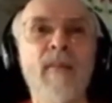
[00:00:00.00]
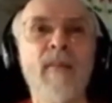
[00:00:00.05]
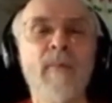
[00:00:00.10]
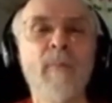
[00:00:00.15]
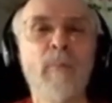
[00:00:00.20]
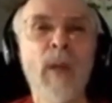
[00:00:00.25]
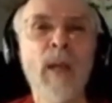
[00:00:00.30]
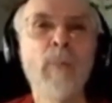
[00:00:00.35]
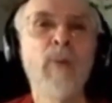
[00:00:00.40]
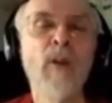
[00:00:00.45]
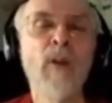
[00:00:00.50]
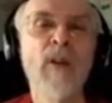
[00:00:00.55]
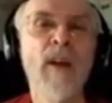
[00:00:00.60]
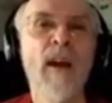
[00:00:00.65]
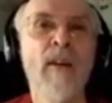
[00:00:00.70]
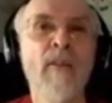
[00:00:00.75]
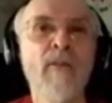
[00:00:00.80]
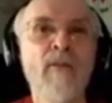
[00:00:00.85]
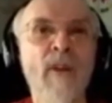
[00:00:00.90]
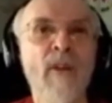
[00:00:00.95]
people
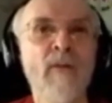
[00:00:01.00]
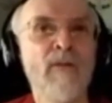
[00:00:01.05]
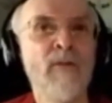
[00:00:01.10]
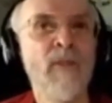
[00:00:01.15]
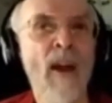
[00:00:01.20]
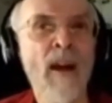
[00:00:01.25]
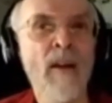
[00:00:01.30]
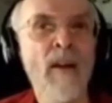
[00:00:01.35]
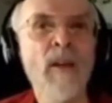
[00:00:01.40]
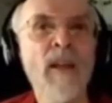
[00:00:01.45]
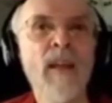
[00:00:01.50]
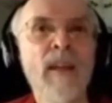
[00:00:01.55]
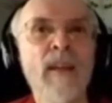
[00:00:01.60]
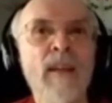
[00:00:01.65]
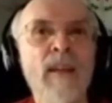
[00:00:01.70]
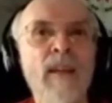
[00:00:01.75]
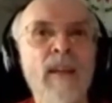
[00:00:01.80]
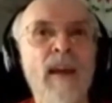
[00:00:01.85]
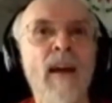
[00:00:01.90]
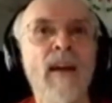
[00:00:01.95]
of very
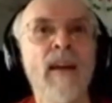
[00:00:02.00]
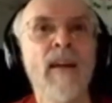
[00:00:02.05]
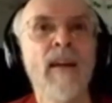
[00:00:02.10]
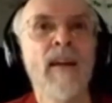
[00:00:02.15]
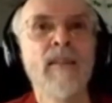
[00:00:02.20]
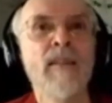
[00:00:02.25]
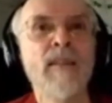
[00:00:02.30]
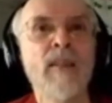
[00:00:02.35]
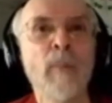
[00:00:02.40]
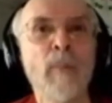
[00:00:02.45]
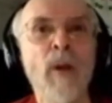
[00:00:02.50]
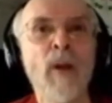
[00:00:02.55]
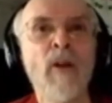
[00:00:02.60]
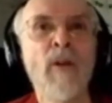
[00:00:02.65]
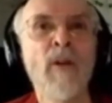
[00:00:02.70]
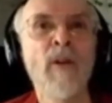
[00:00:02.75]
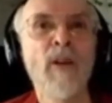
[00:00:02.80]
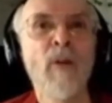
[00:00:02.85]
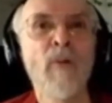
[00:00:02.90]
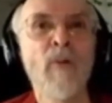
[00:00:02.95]

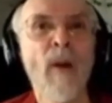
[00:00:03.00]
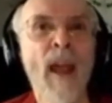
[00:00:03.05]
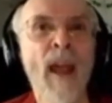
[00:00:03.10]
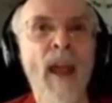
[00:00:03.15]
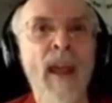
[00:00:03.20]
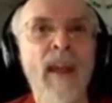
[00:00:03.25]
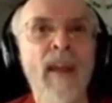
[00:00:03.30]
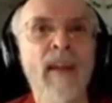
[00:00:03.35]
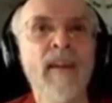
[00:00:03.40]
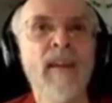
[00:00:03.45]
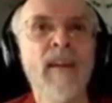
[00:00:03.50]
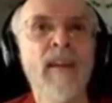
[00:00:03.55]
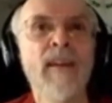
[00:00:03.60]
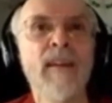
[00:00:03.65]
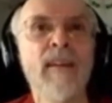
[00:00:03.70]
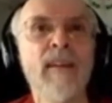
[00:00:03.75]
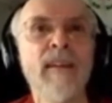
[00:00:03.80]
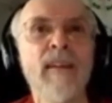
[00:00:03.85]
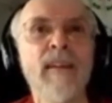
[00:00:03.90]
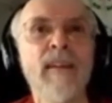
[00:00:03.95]
superior rank,
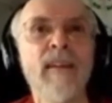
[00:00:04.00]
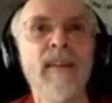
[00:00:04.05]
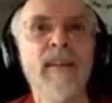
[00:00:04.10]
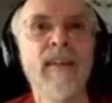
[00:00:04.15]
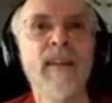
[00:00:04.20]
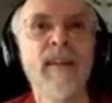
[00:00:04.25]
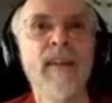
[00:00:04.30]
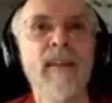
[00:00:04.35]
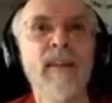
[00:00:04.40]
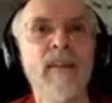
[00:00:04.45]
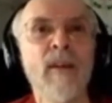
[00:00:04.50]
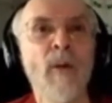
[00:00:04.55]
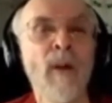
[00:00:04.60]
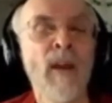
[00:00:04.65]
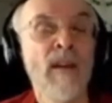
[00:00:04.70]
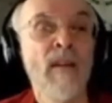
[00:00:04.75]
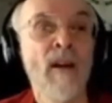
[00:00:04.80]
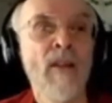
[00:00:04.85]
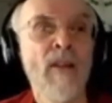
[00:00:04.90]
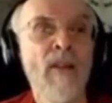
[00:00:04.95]
going
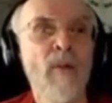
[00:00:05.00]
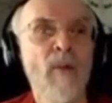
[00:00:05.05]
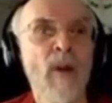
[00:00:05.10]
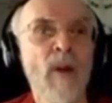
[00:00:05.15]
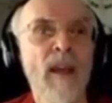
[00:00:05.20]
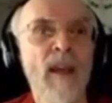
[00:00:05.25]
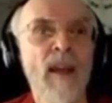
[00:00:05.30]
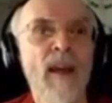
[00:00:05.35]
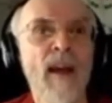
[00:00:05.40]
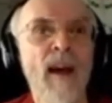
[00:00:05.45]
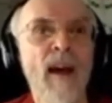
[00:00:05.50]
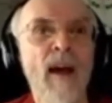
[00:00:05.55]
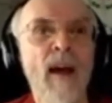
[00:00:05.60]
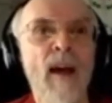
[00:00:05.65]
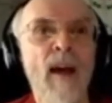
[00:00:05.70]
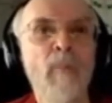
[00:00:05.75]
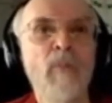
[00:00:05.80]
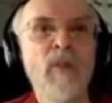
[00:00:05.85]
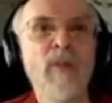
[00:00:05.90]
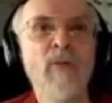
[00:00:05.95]
all the way
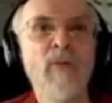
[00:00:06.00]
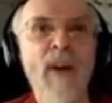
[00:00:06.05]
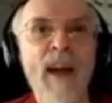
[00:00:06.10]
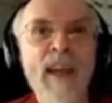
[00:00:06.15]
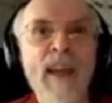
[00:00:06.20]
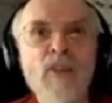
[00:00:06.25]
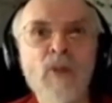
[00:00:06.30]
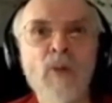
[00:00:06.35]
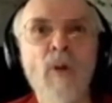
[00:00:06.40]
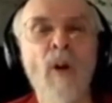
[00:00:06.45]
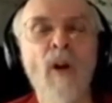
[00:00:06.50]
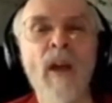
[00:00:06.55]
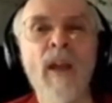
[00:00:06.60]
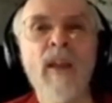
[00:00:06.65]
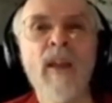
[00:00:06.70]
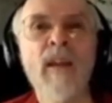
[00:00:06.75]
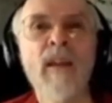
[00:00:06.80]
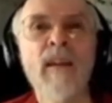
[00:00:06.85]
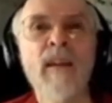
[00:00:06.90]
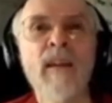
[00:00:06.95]
up to viceroy,
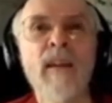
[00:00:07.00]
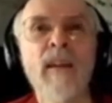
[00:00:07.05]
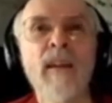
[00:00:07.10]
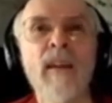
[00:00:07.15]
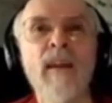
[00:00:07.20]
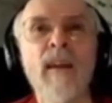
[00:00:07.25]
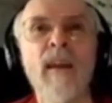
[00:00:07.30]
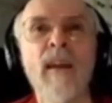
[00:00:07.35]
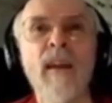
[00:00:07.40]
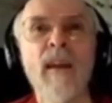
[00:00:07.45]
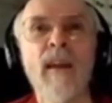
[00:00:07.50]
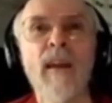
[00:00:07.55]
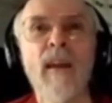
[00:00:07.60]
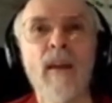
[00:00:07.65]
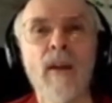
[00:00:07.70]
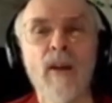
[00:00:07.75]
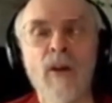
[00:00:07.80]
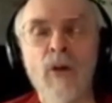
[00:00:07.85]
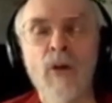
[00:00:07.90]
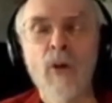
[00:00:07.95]

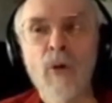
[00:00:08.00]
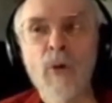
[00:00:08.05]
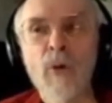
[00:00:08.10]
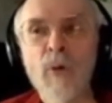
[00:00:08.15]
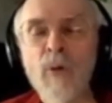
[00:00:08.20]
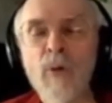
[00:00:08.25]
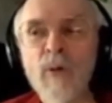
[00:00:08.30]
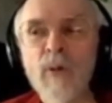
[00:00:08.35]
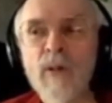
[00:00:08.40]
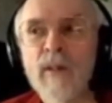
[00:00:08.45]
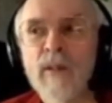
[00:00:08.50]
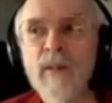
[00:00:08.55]
who